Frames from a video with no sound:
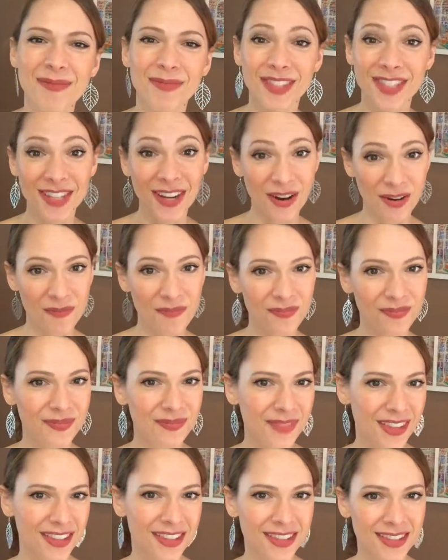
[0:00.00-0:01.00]
So
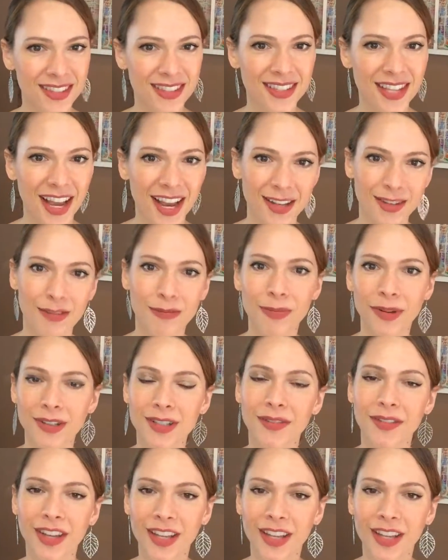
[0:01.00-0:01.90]
this is the sign. You've booked a